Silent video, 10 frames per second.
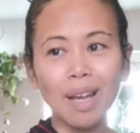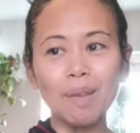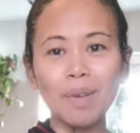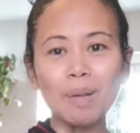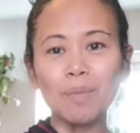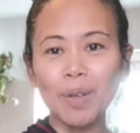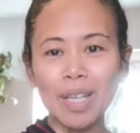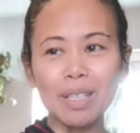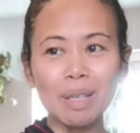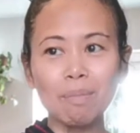I'm
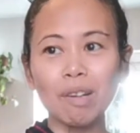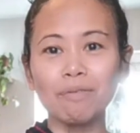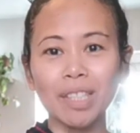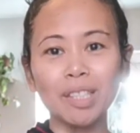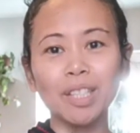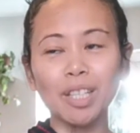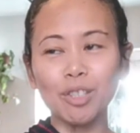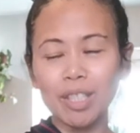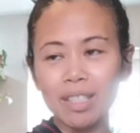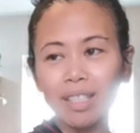crazy about
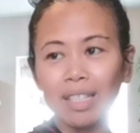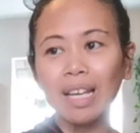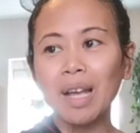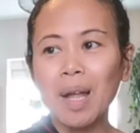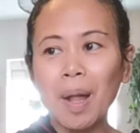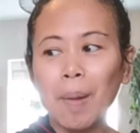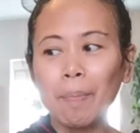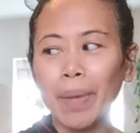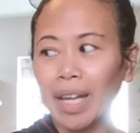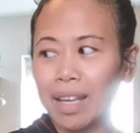philodendrons,
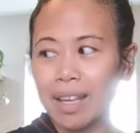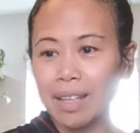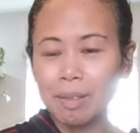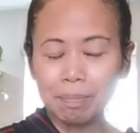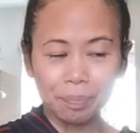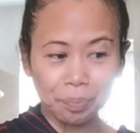but